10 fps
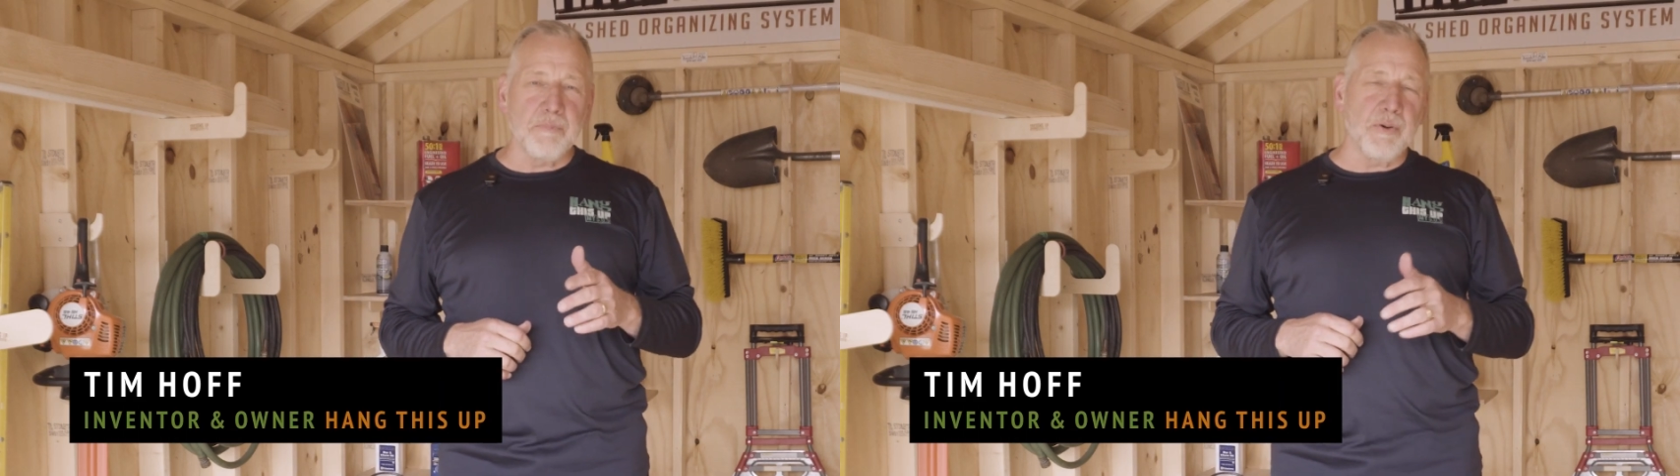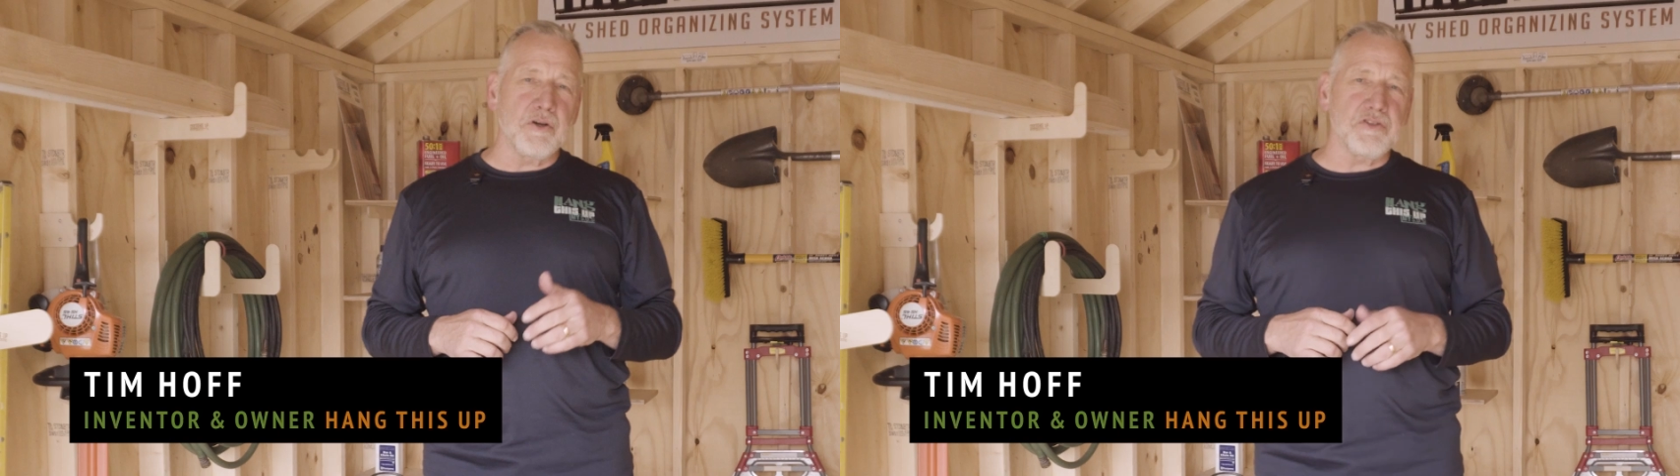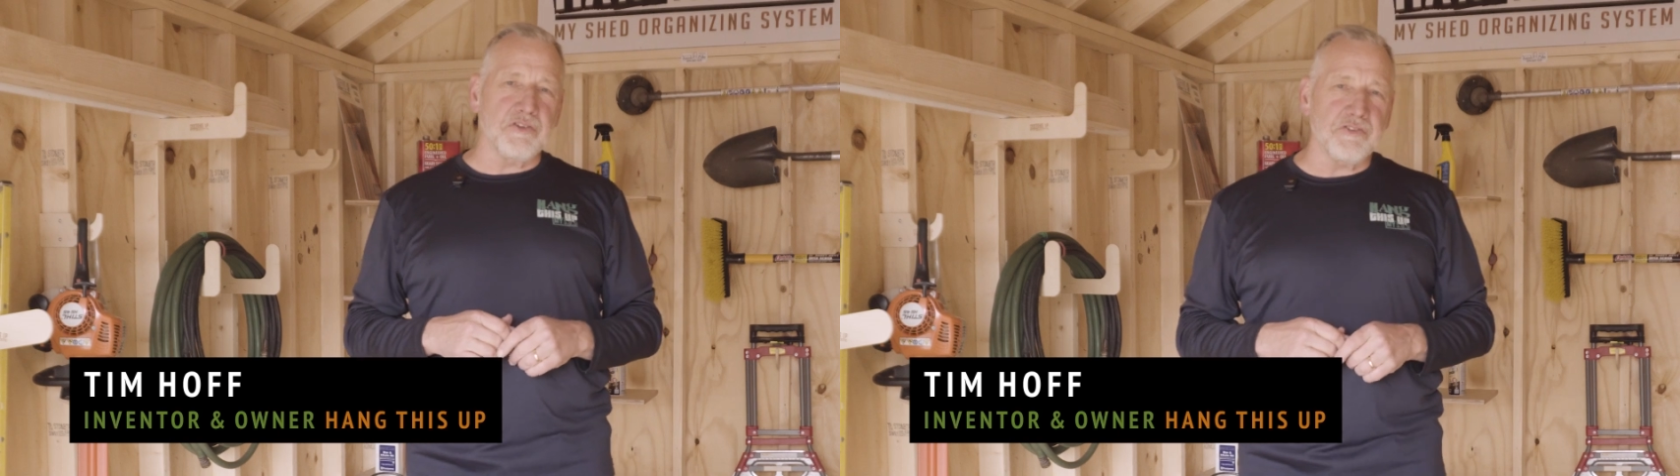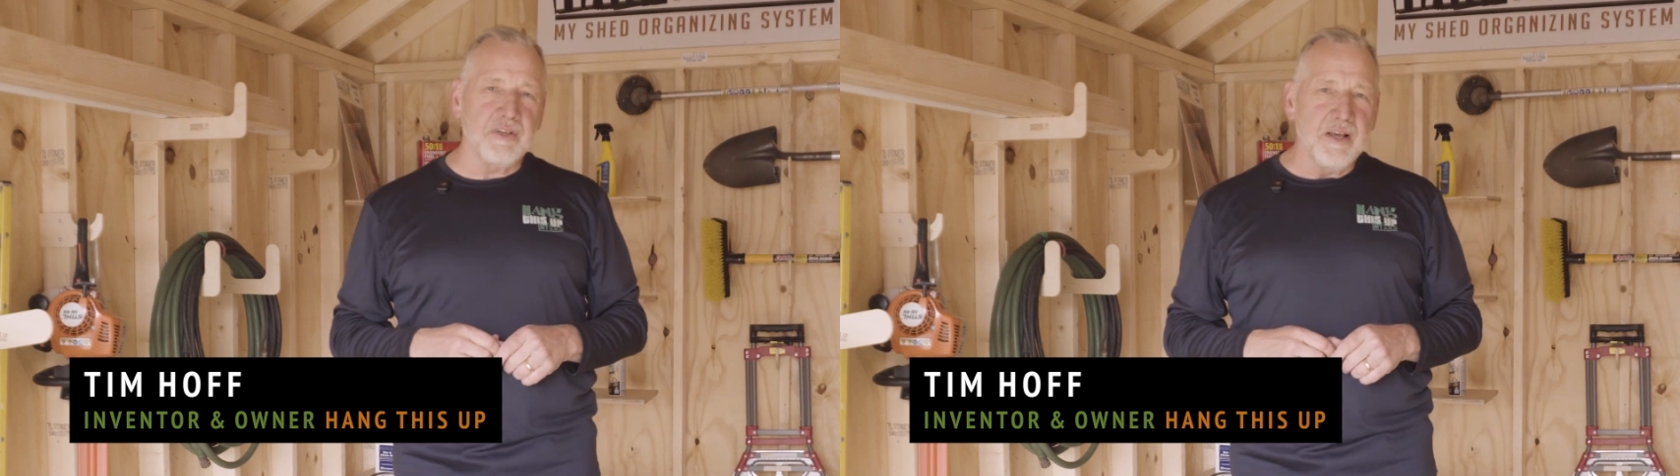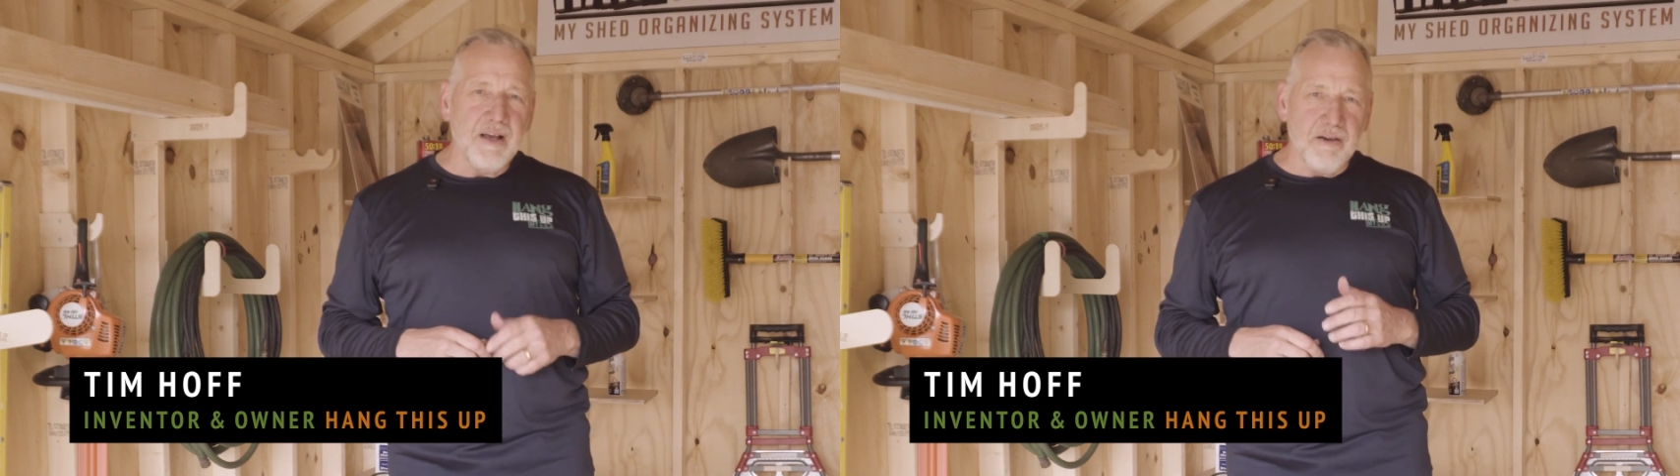purchase
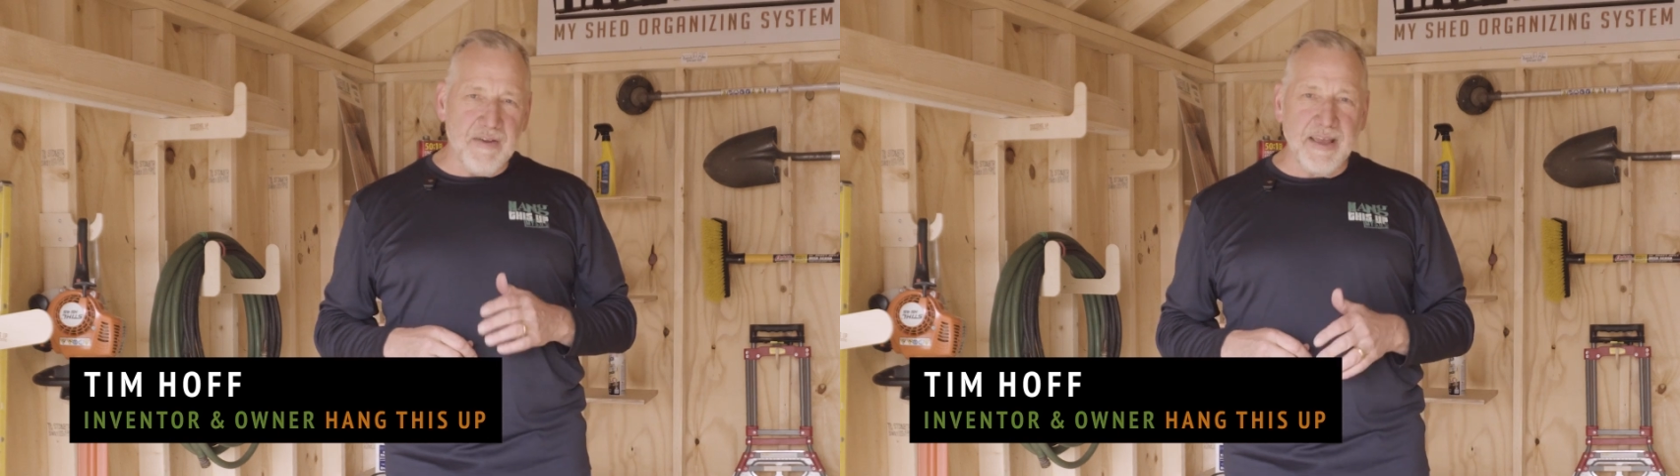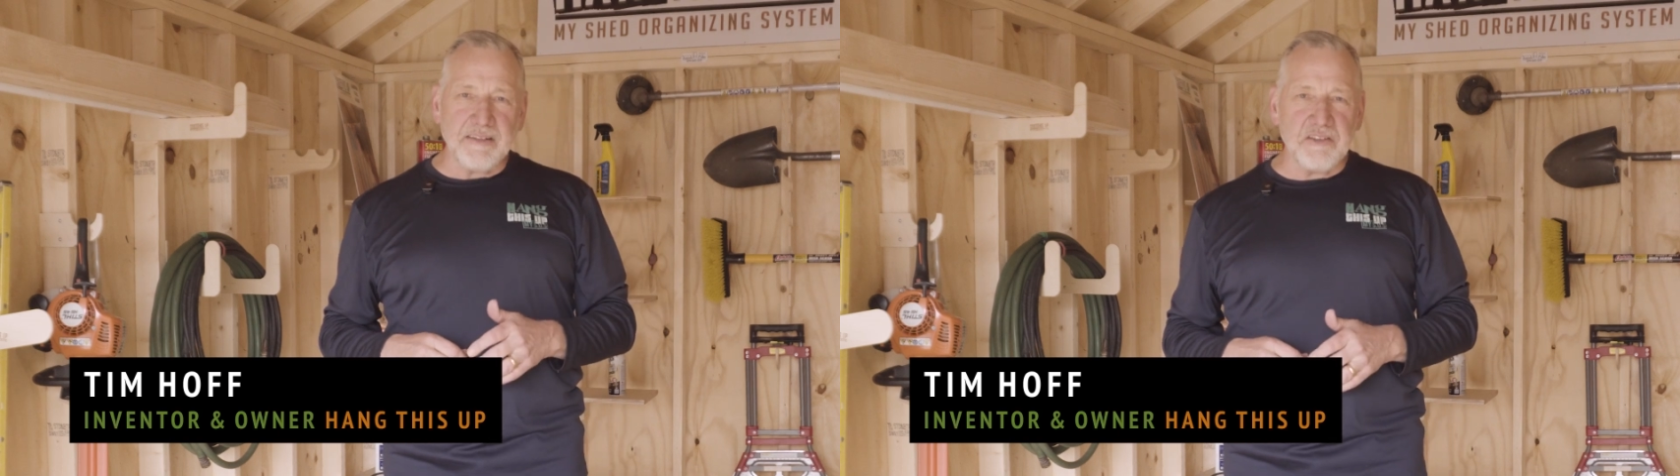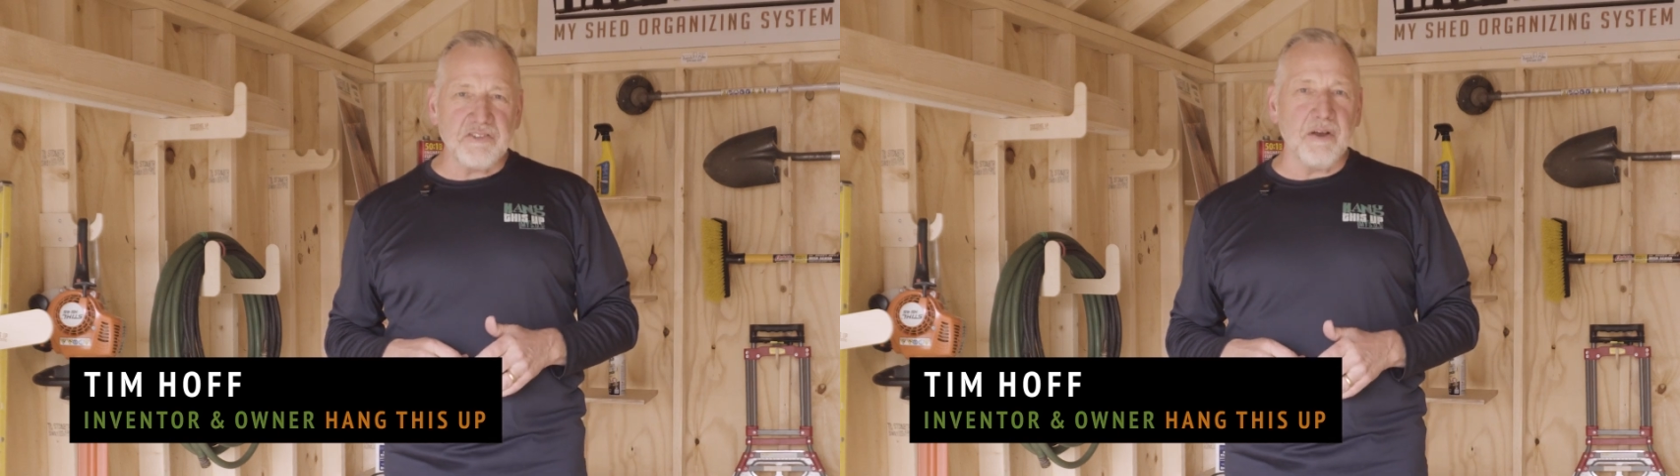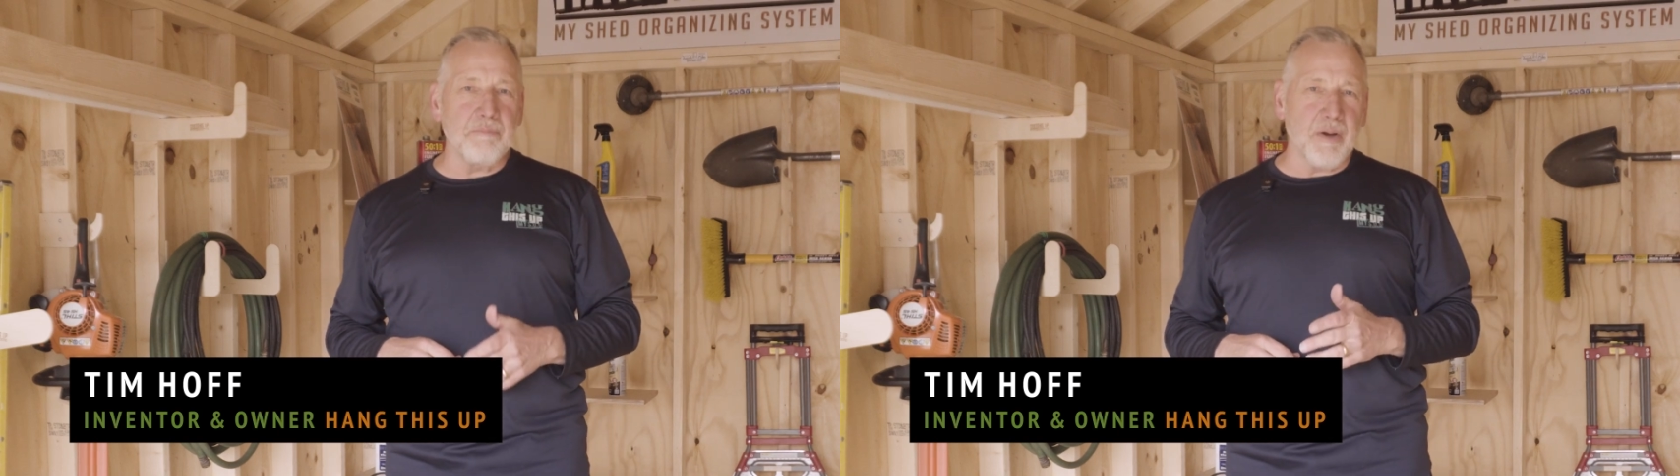of HangThis Up,